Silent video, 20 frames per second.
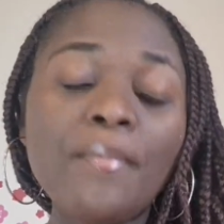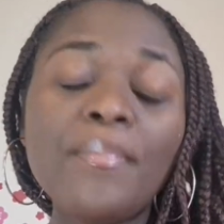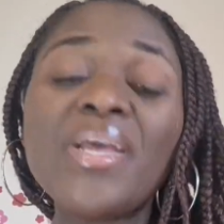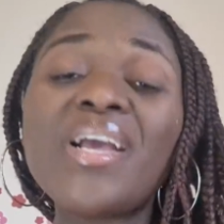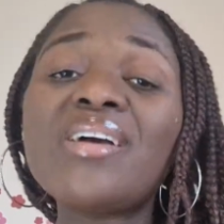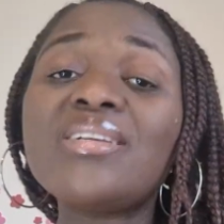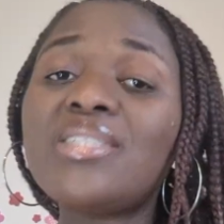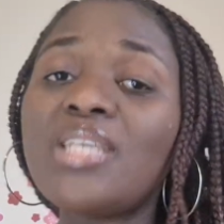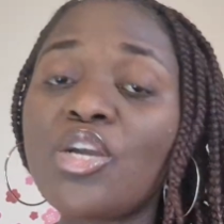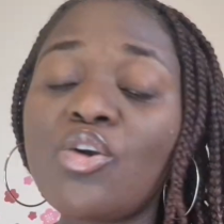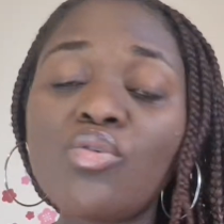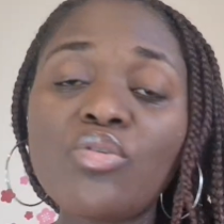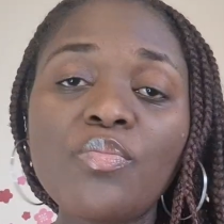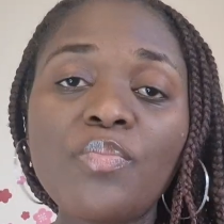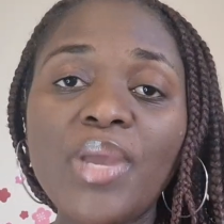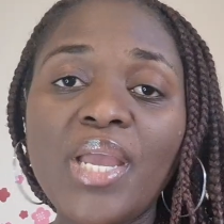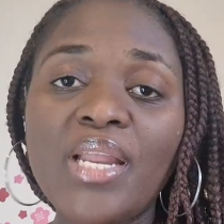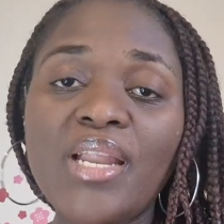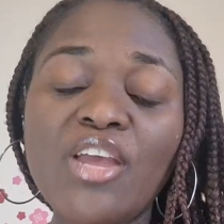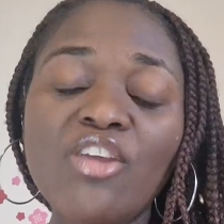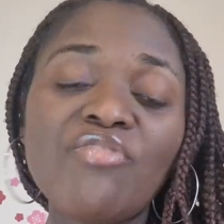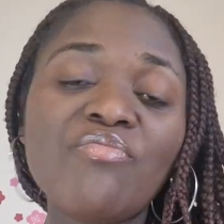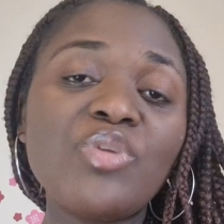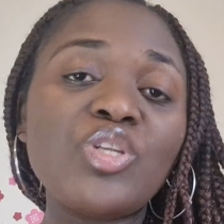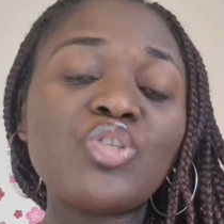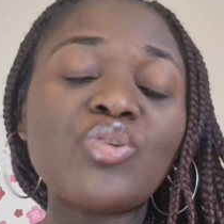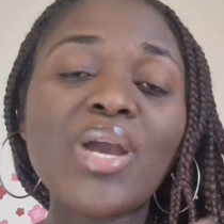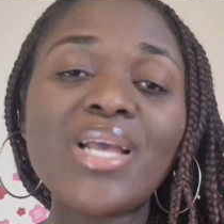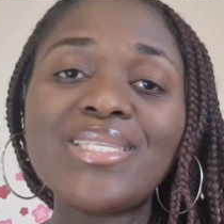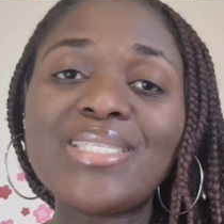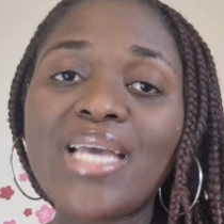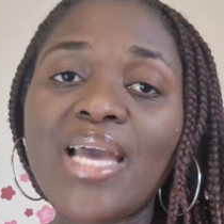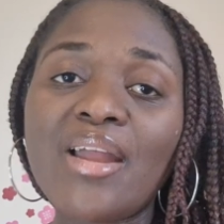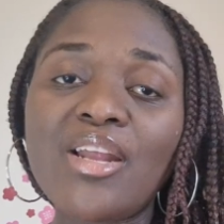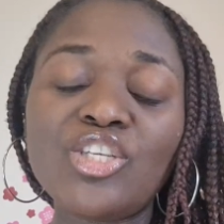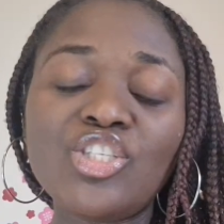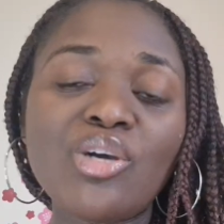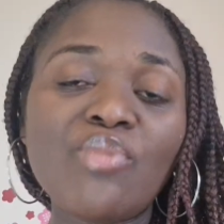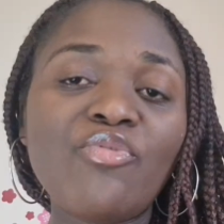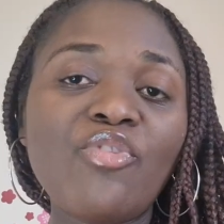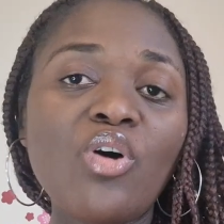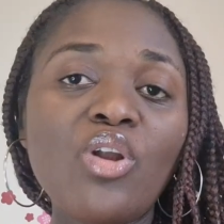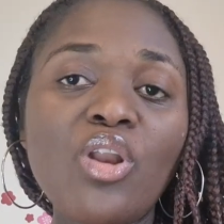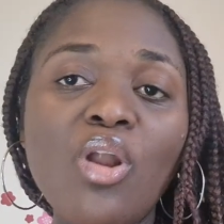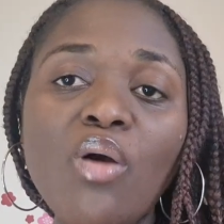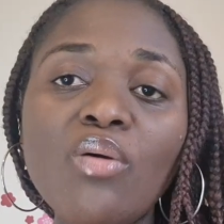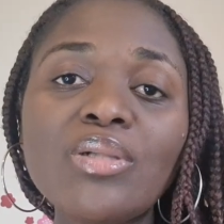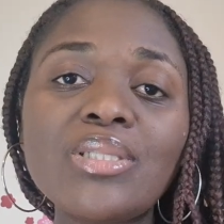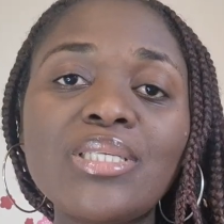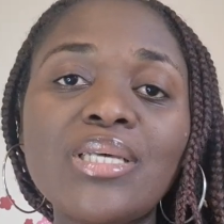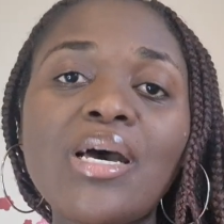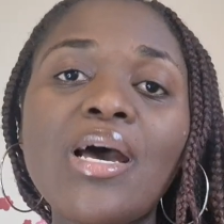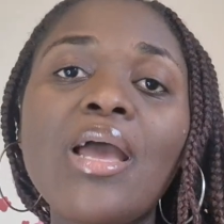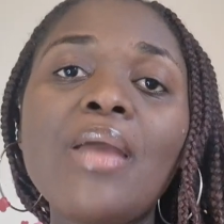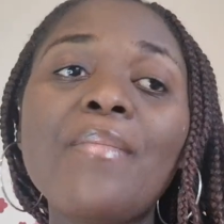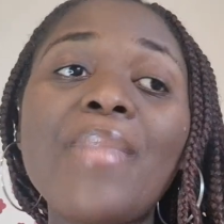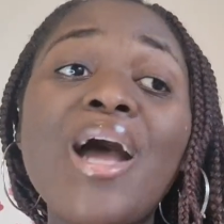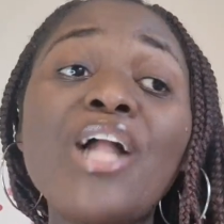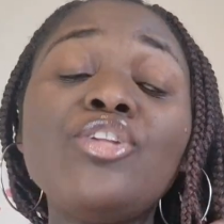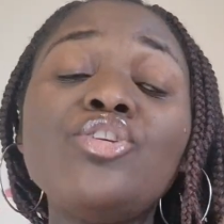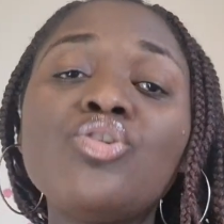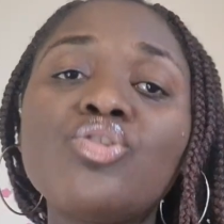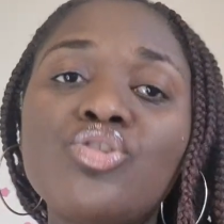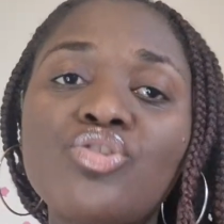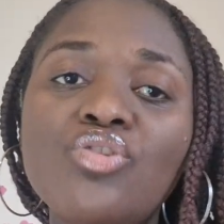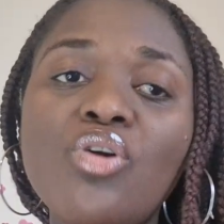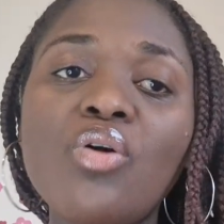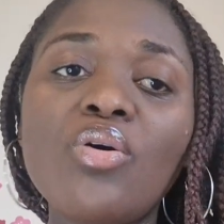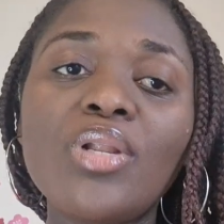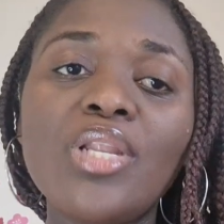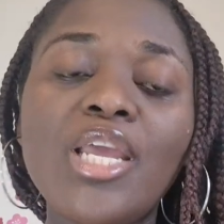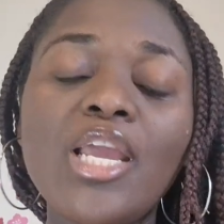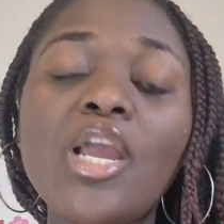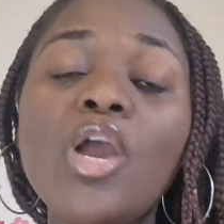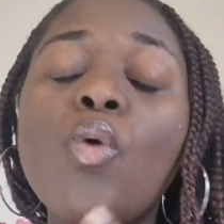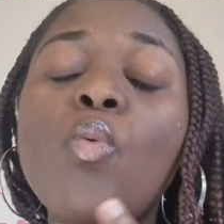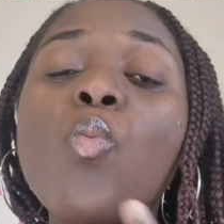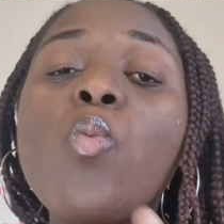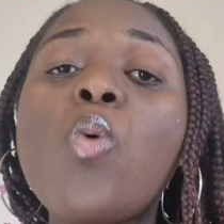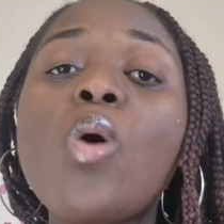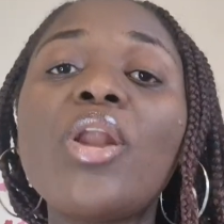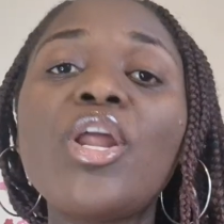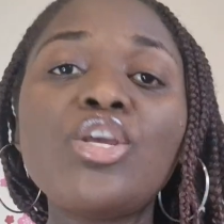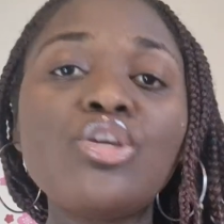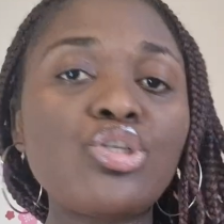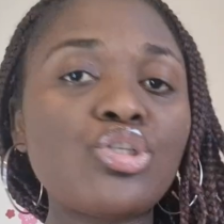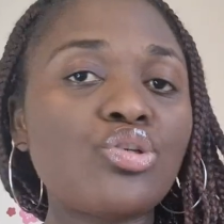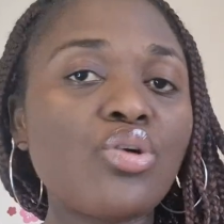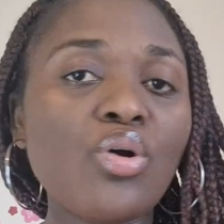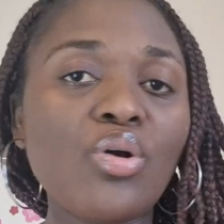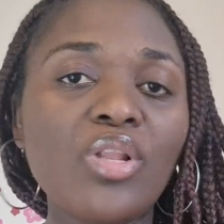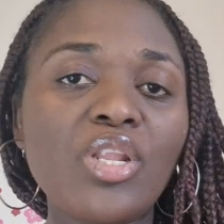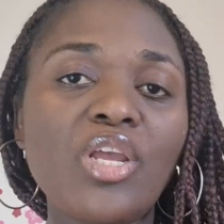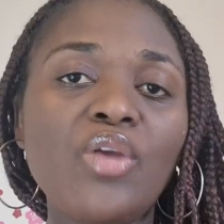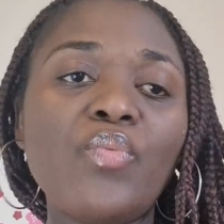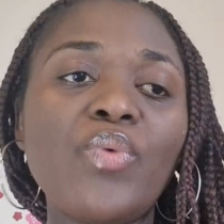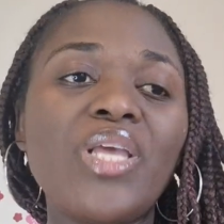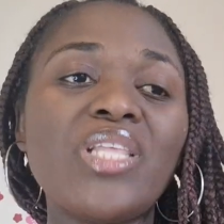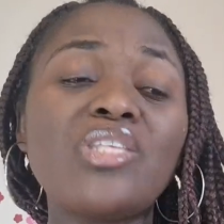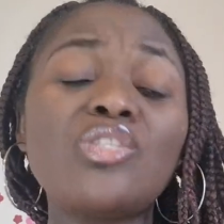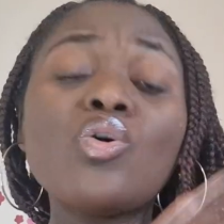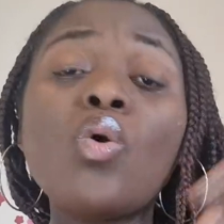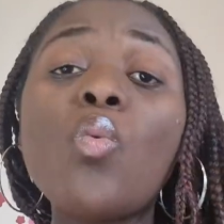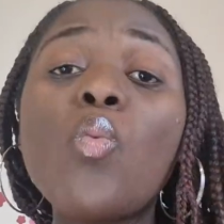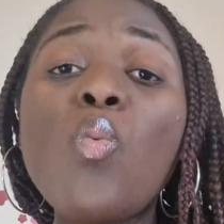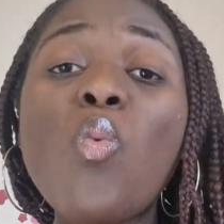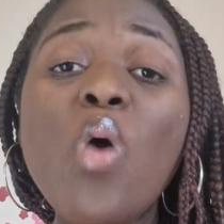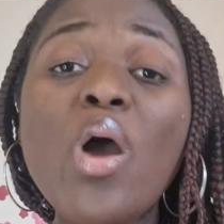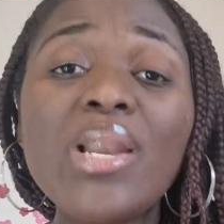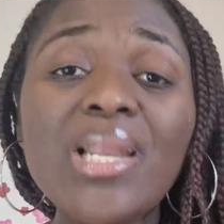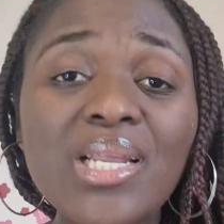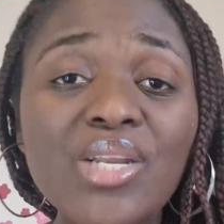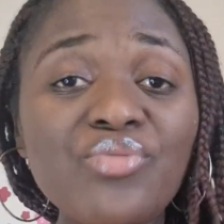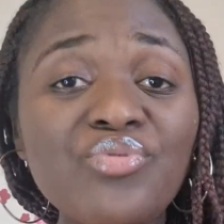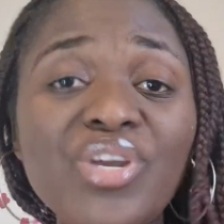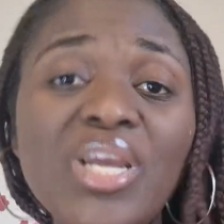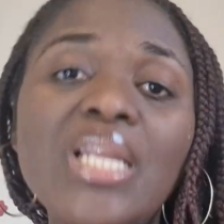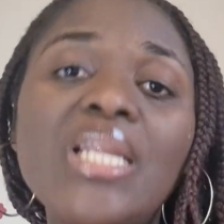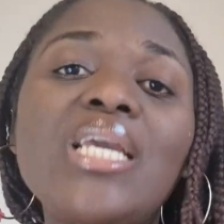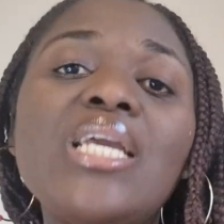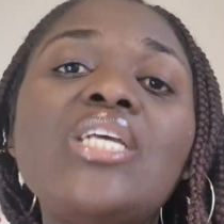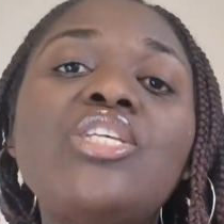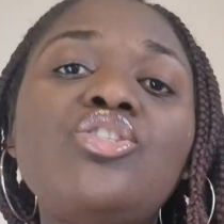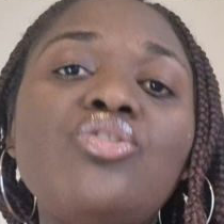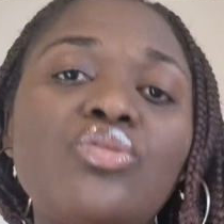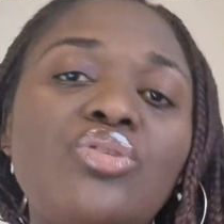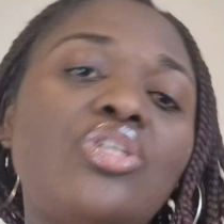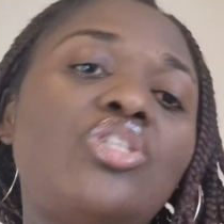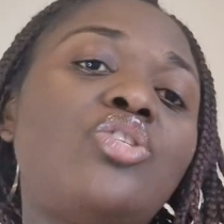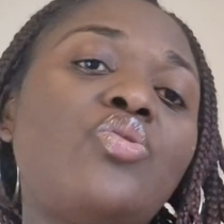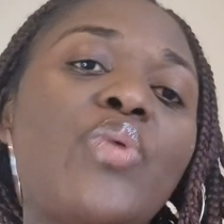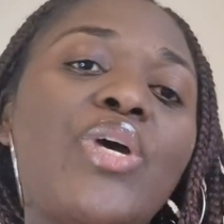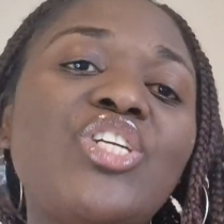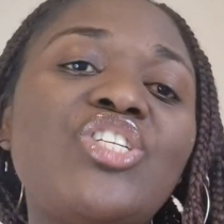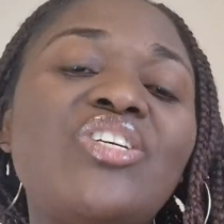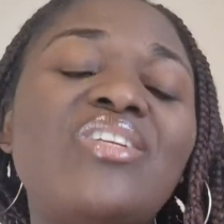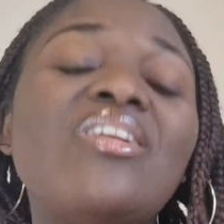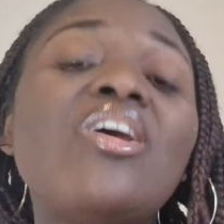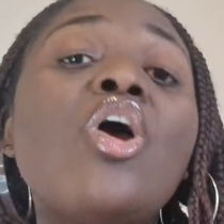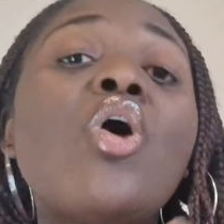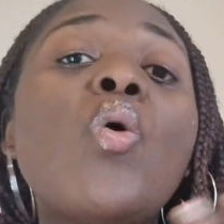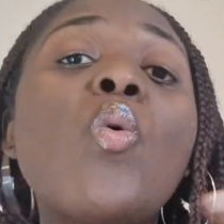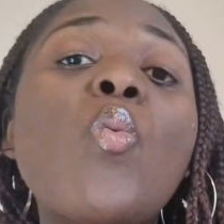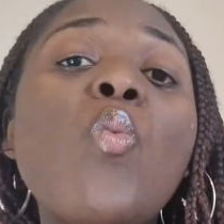Because it could be that you've been trying to get a job for a long time and you're struggling. What are you struggling with? So what really is your situation?